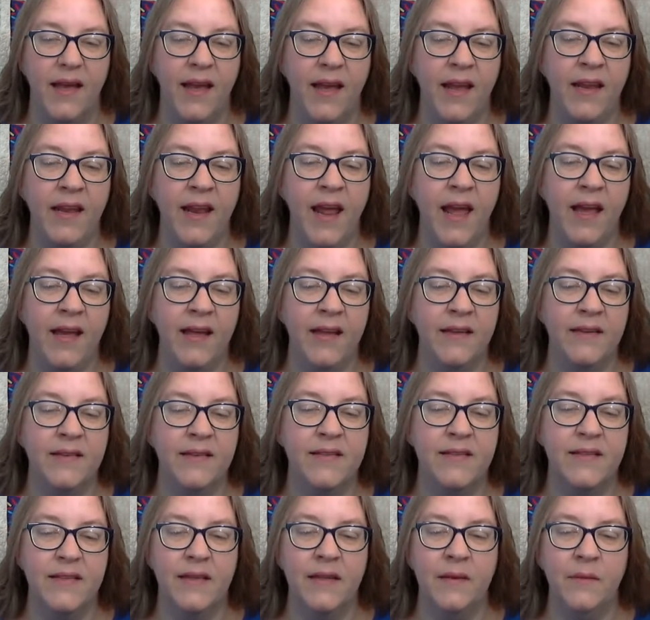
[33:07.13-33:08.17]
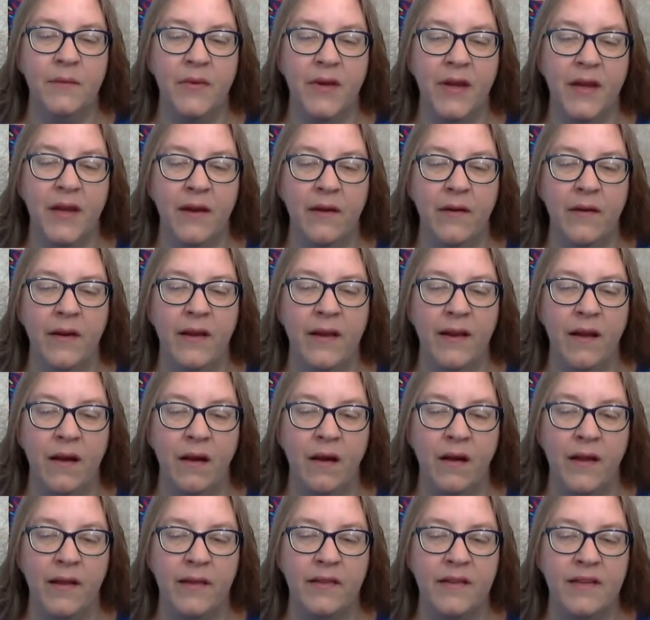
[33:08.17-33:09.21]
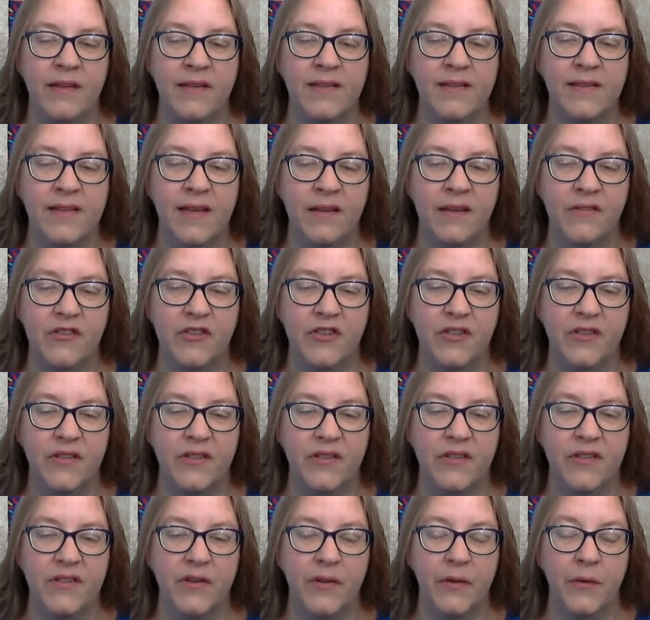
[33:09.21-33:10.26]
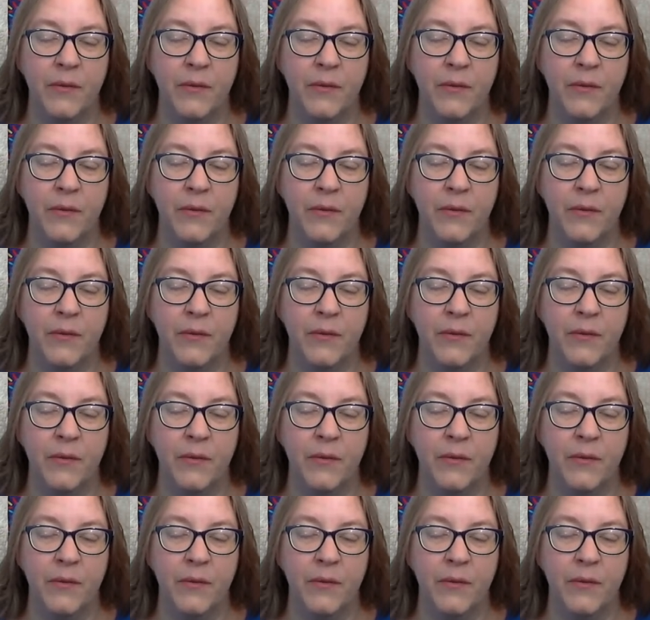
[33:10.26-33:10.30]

and has them carried on these engines,